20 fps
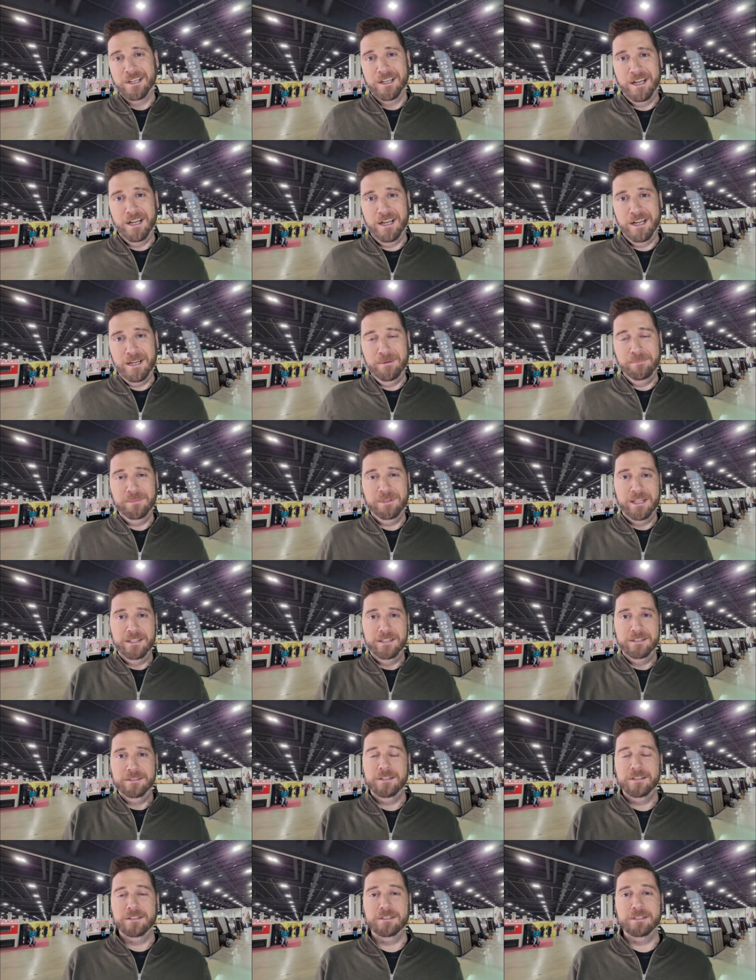
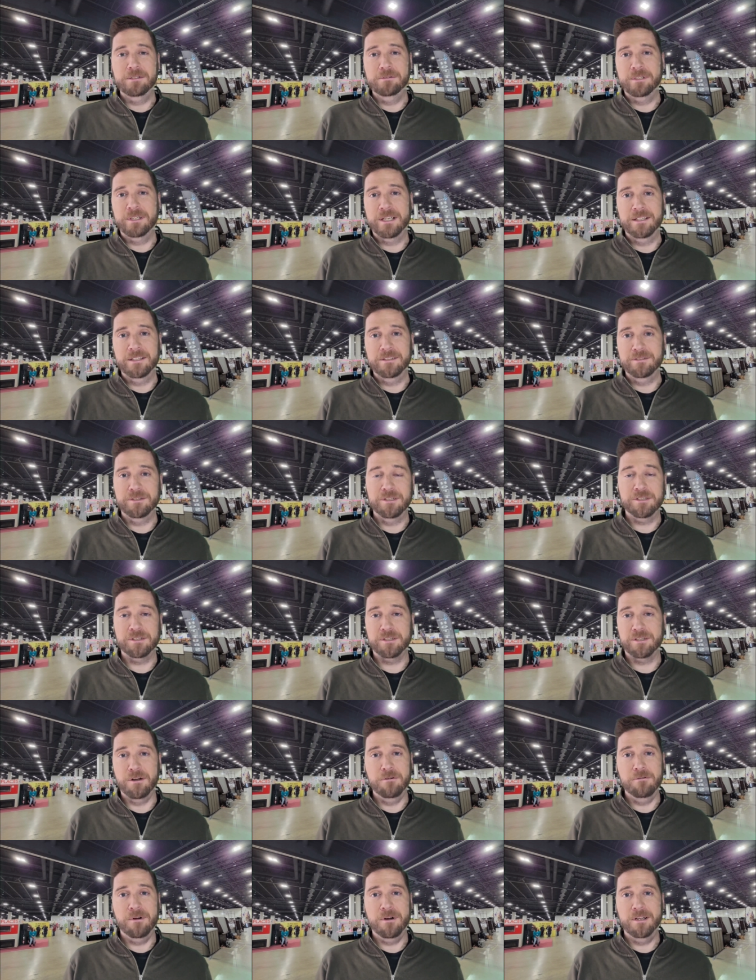then you can just
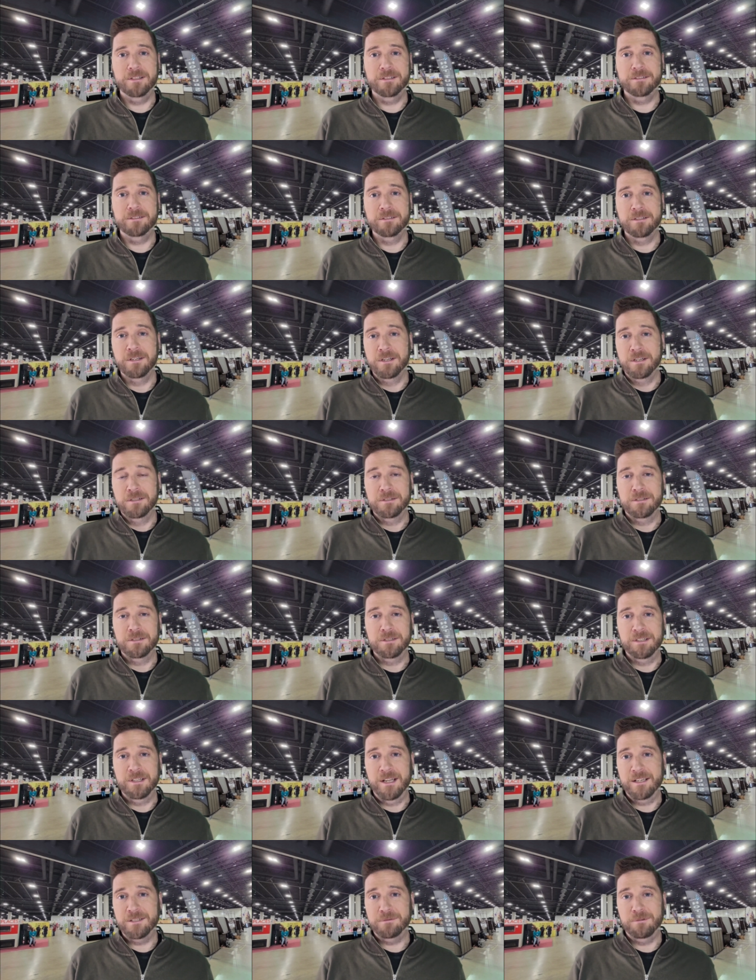go on to
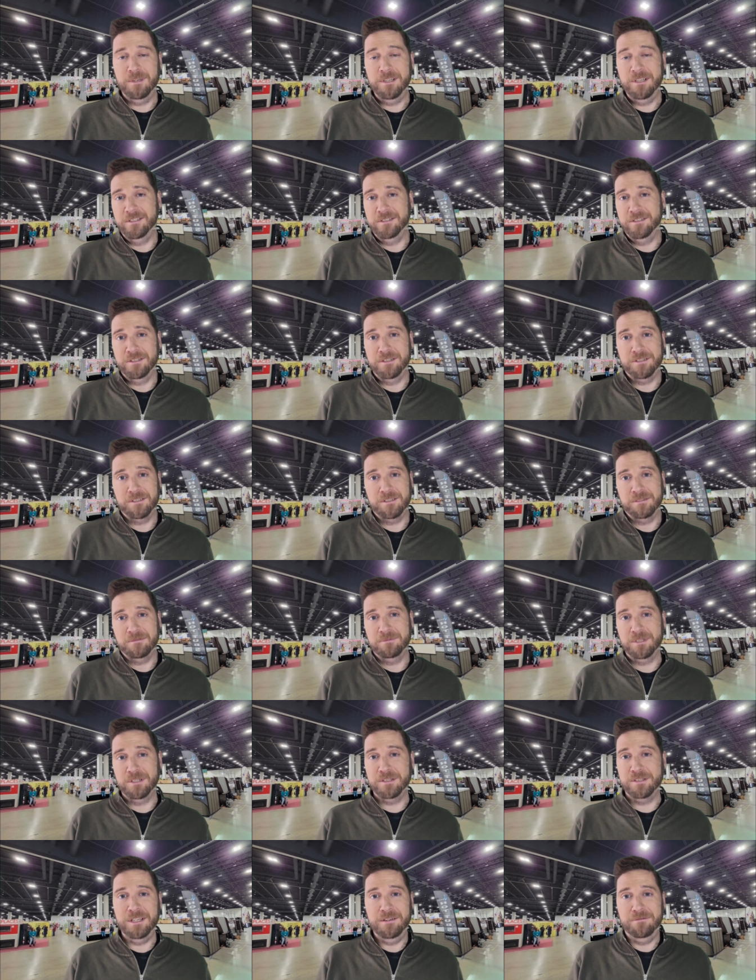the next one and
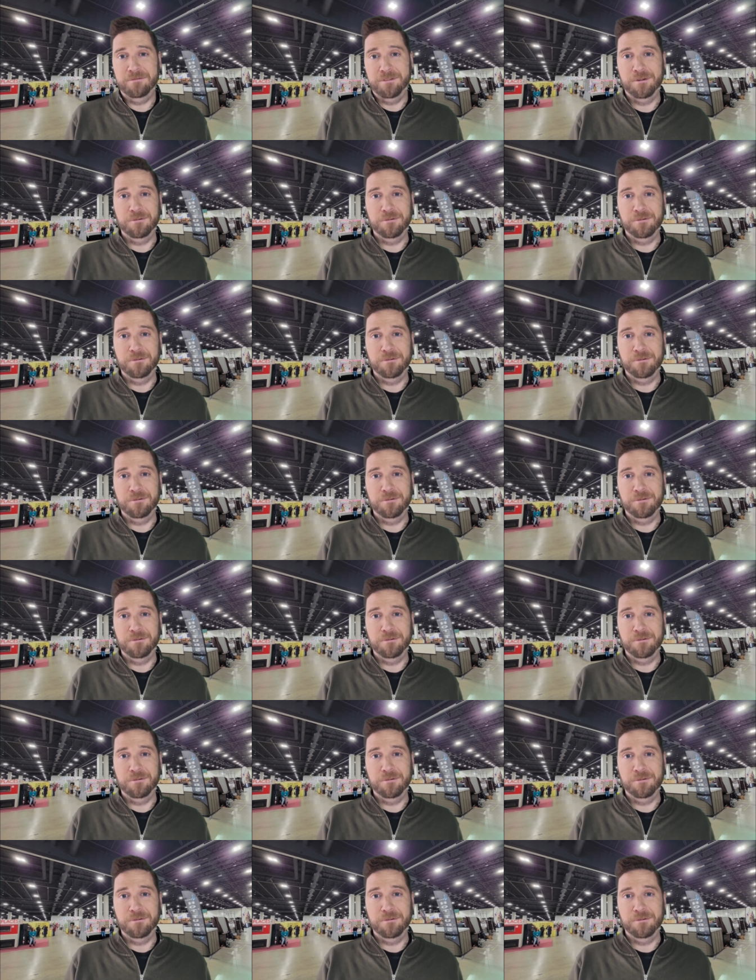just leave.